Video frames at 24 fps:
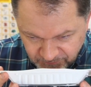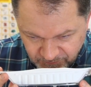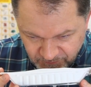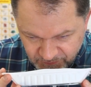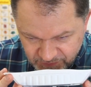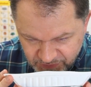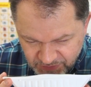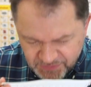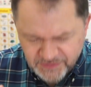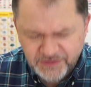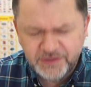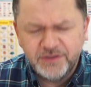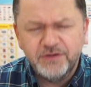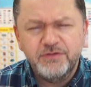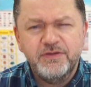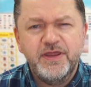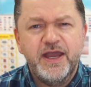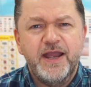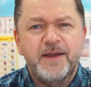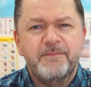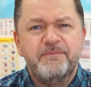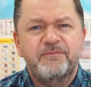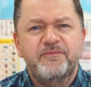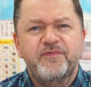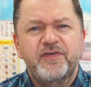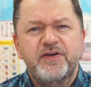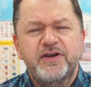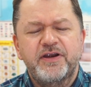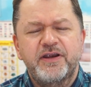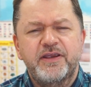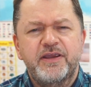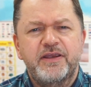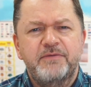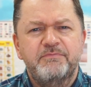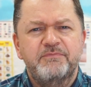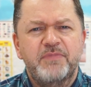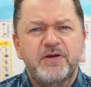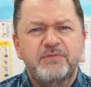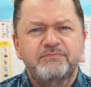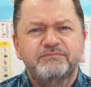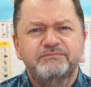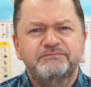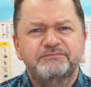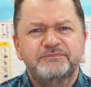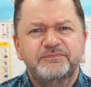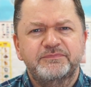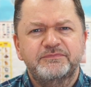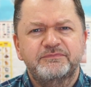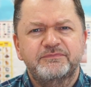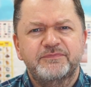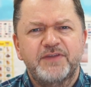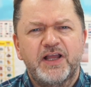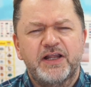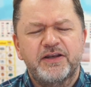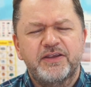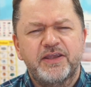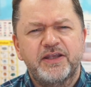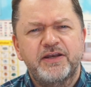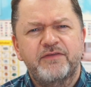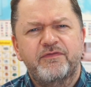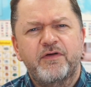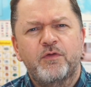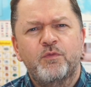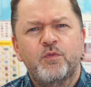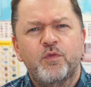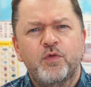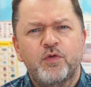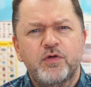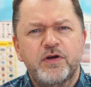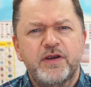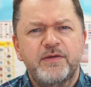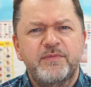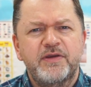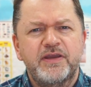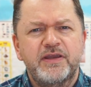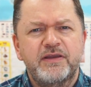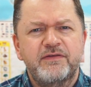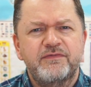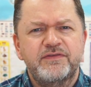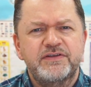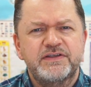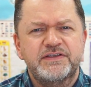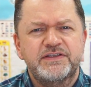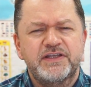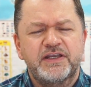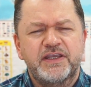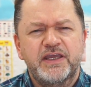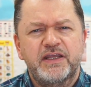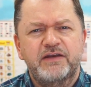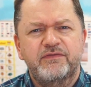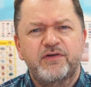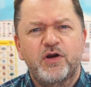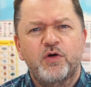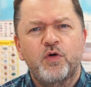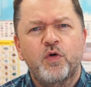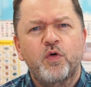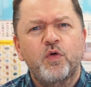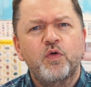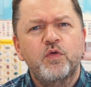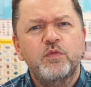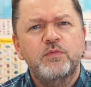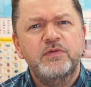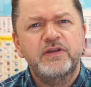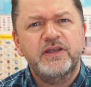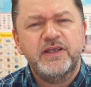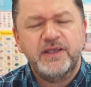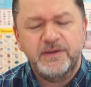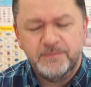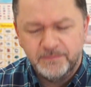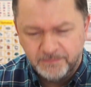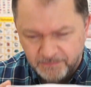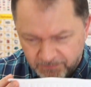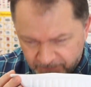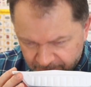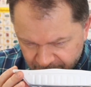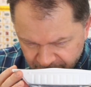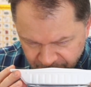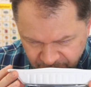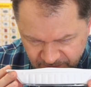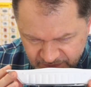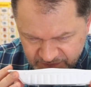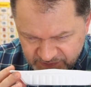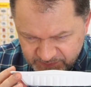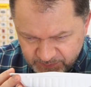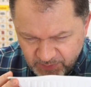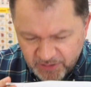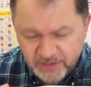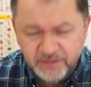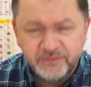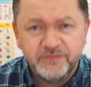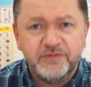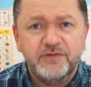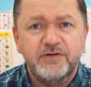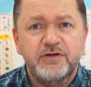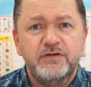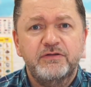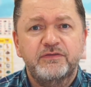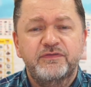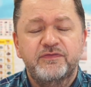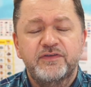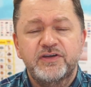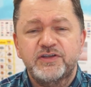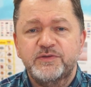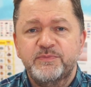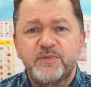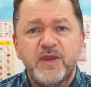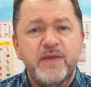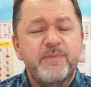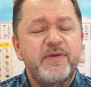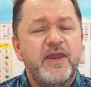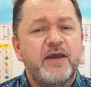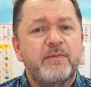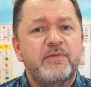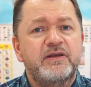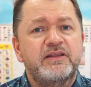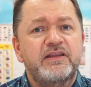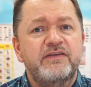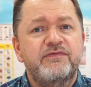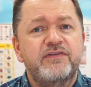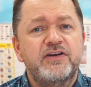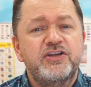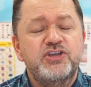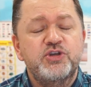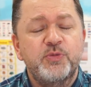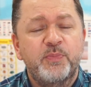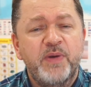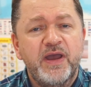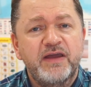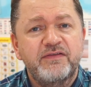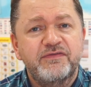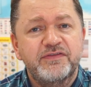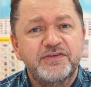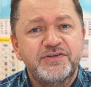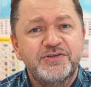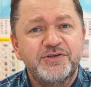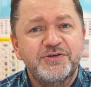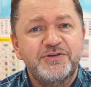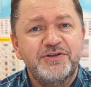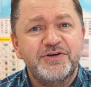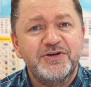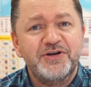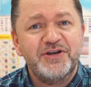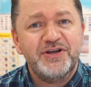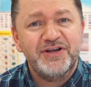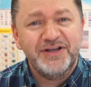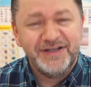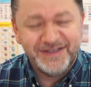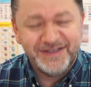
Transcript: Just, you know, that very kind of a warming, just a kind of a homely smell of grilled fish. Maybe I'm living in Japan for too long.